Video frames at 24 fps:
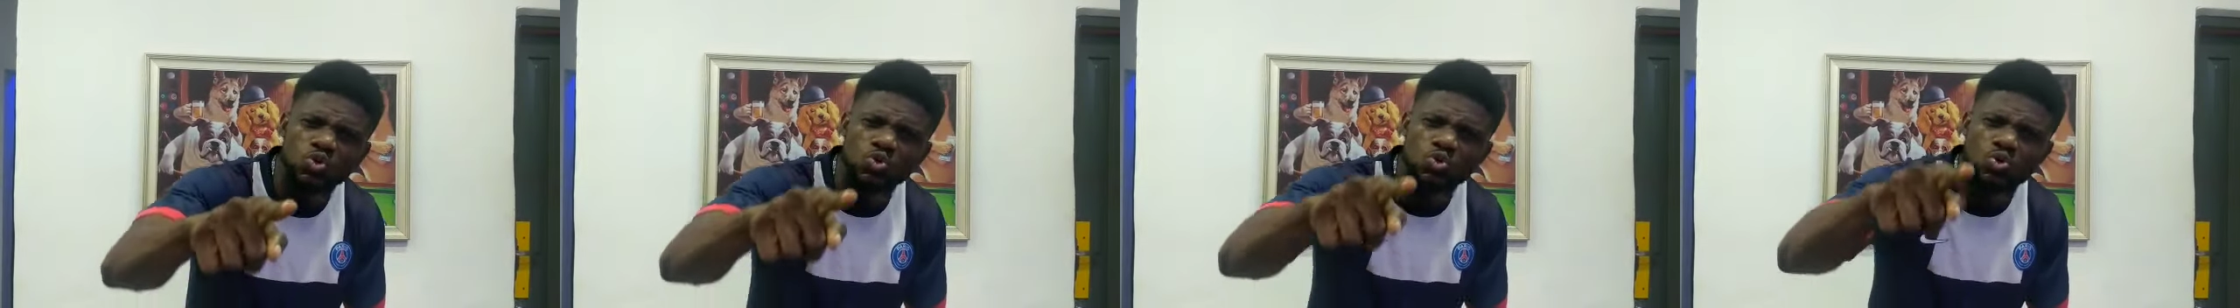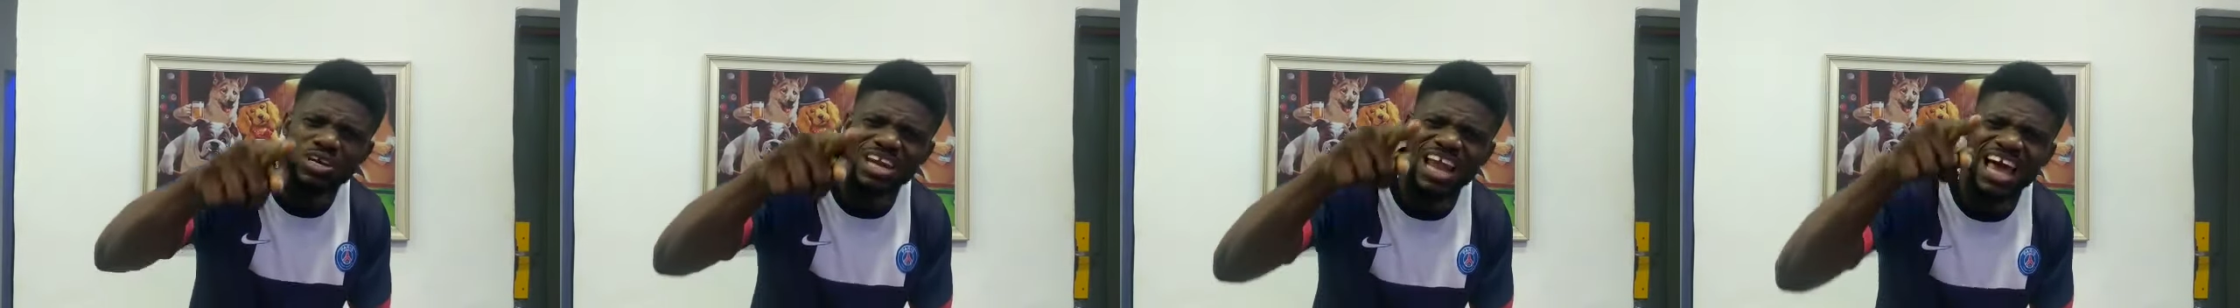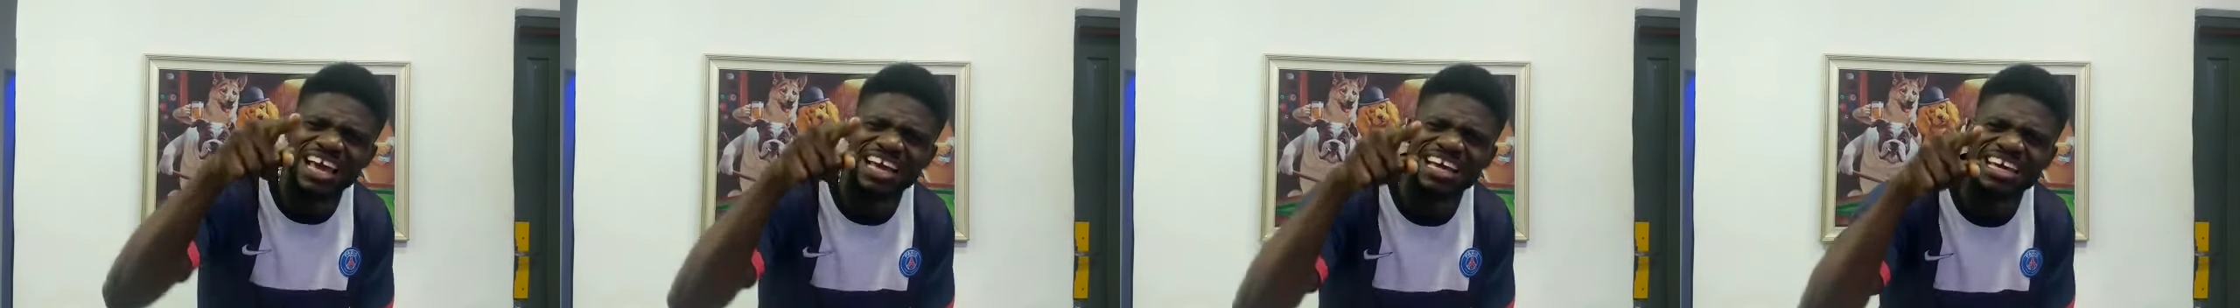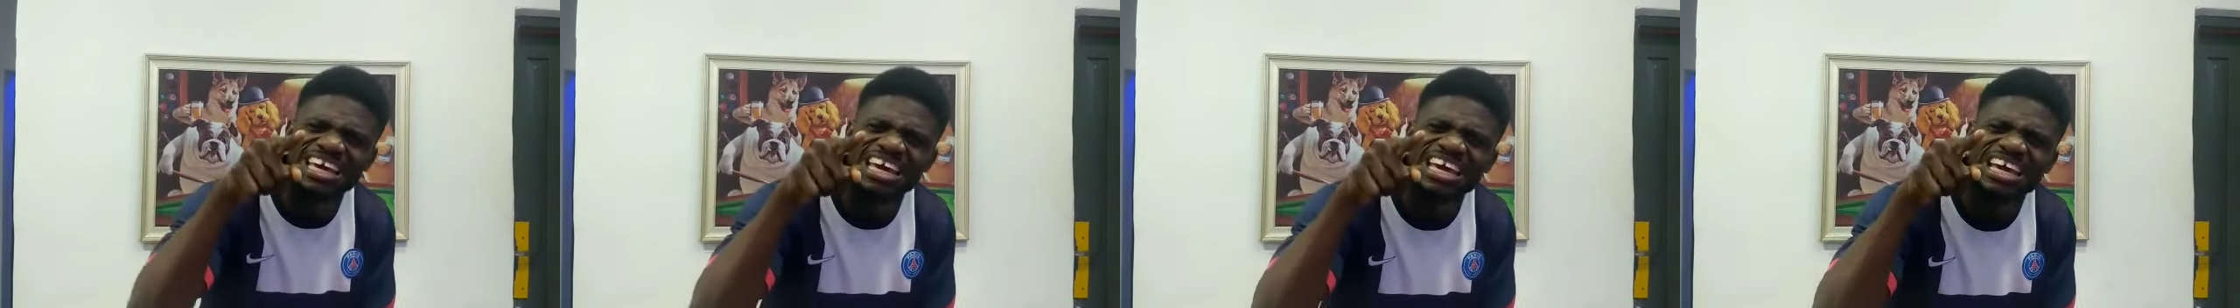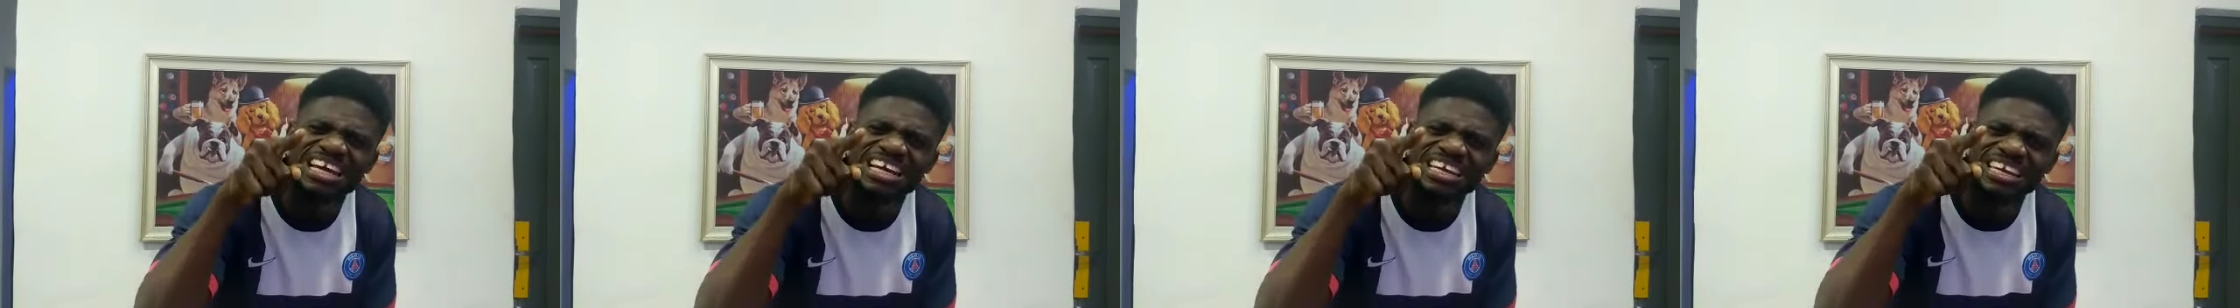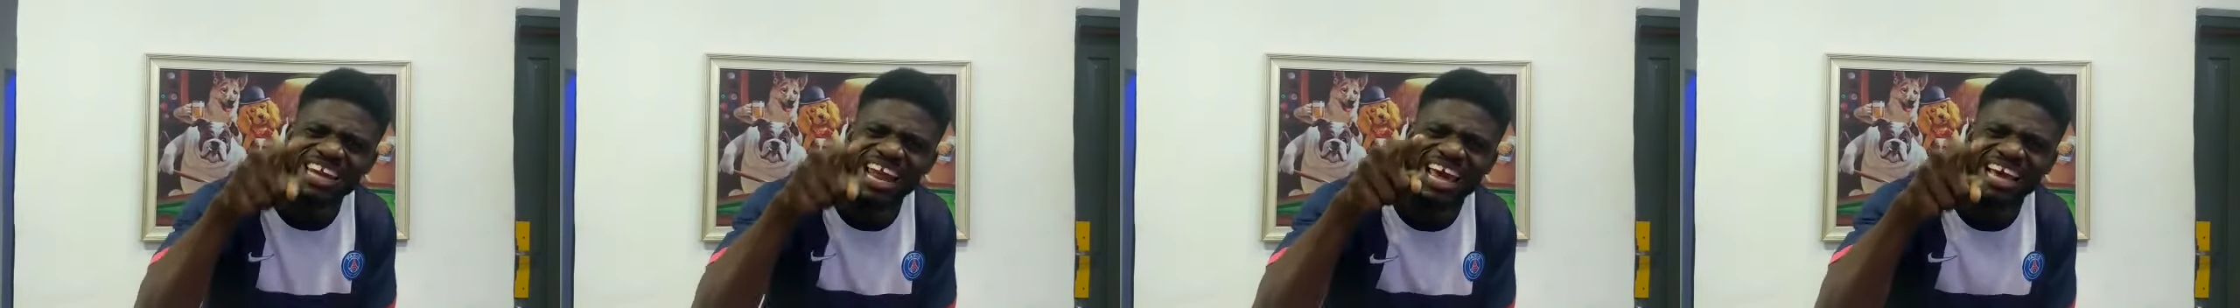
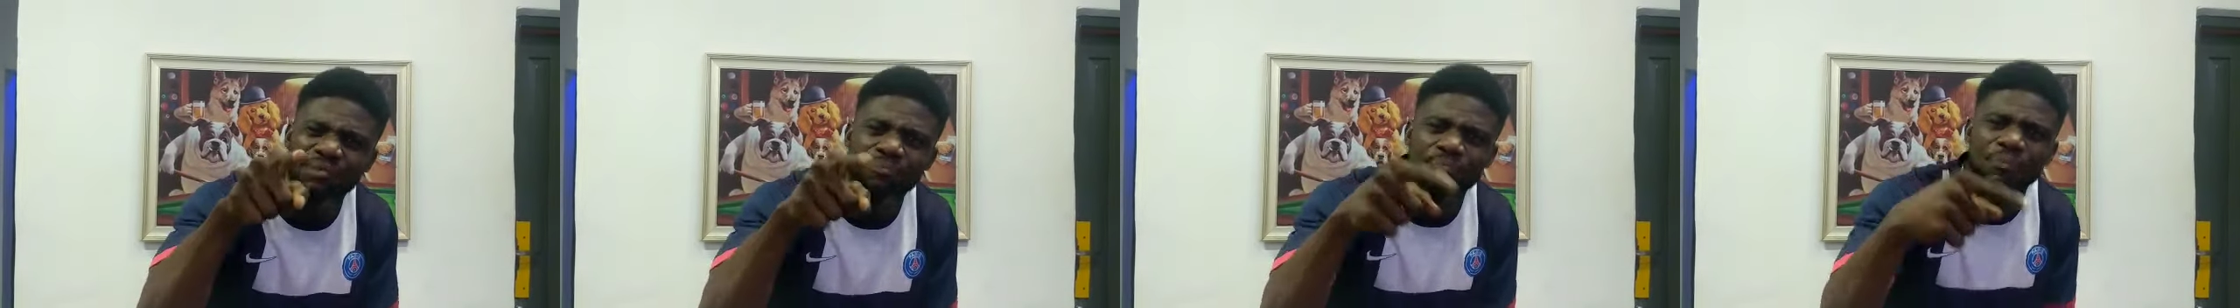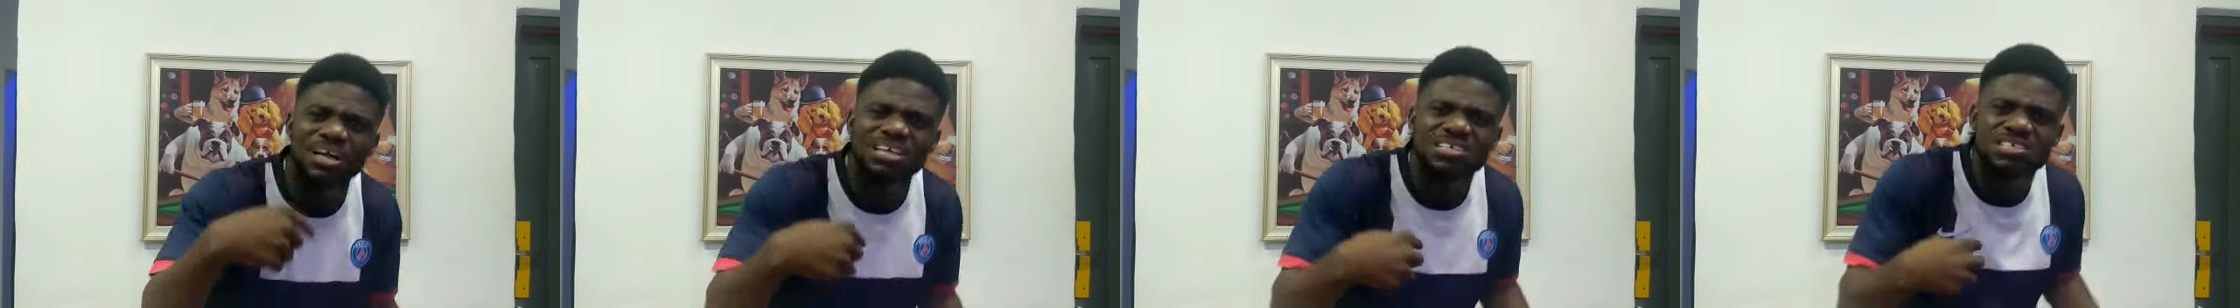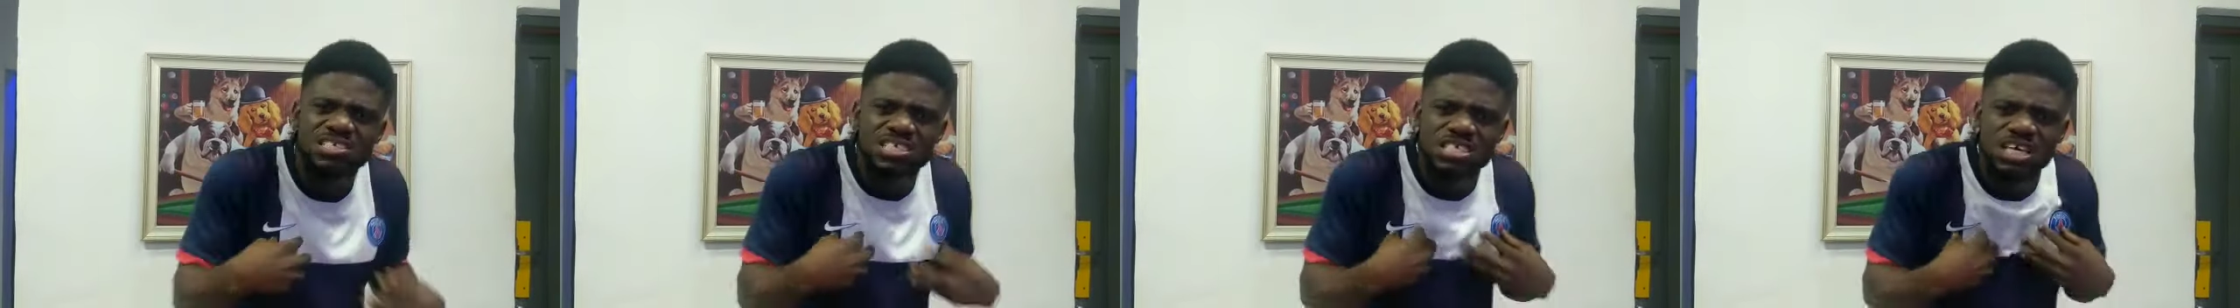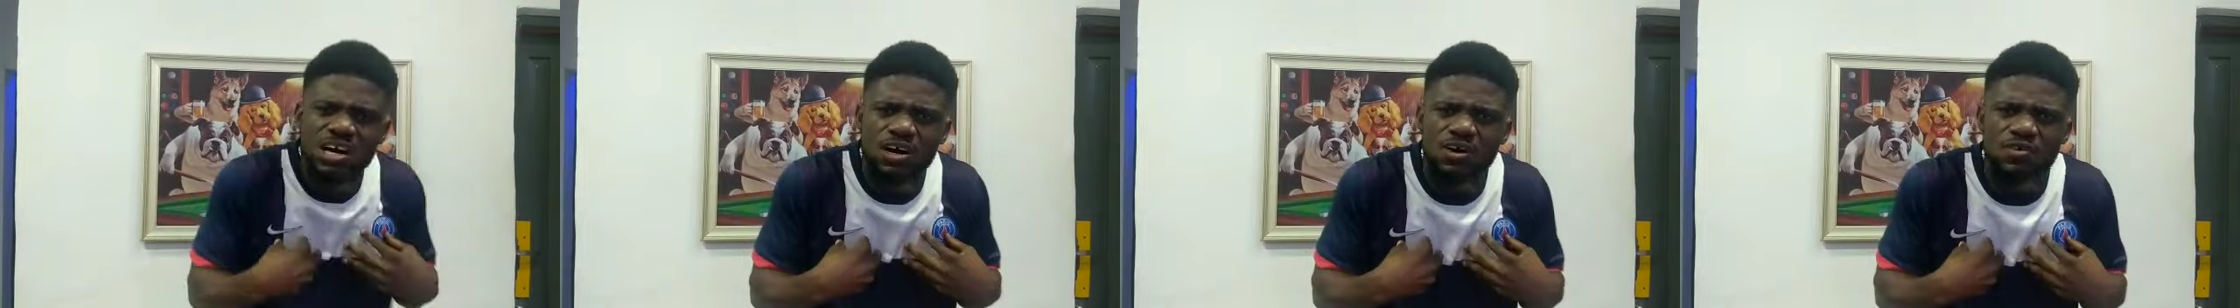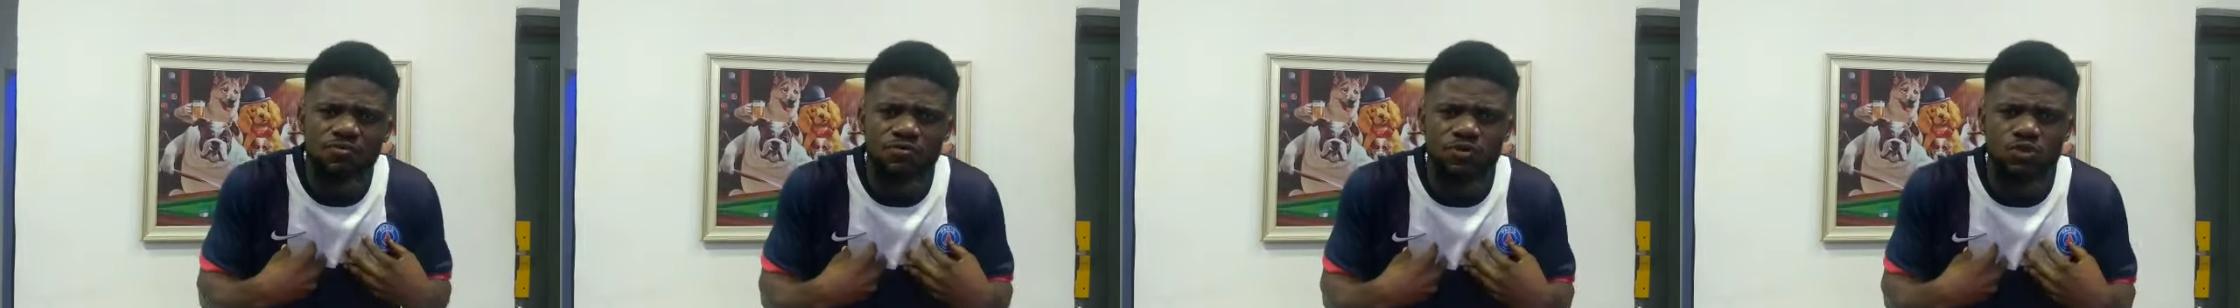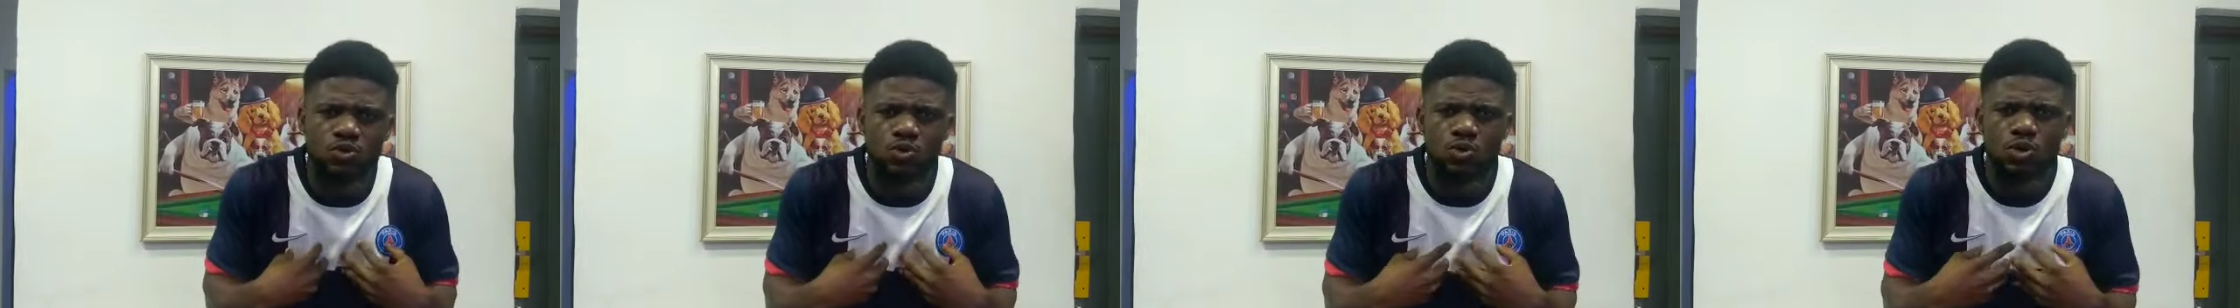like myself, so